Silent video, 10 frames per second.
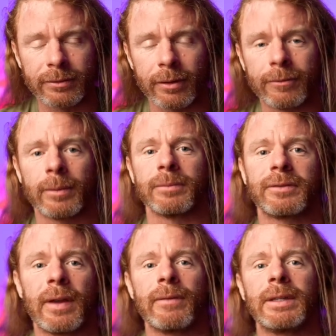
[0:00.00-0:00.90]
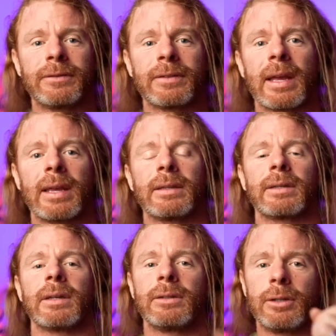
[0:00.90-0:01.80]
So from
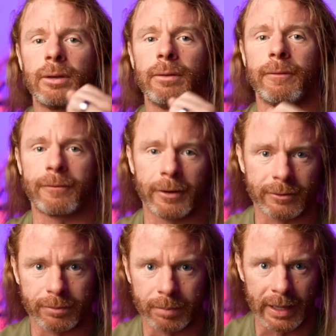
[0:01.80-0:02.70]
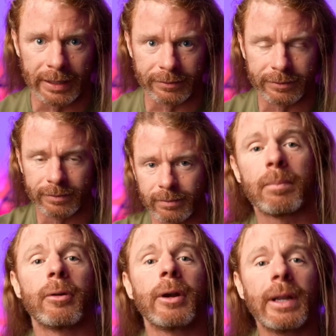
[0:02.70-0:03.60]
72nd to 1st place,
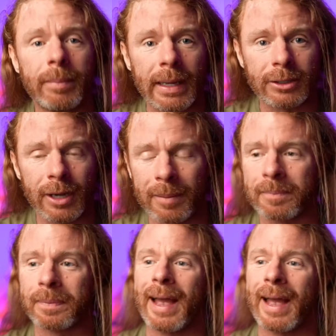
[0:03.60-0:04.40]
pretty big jump.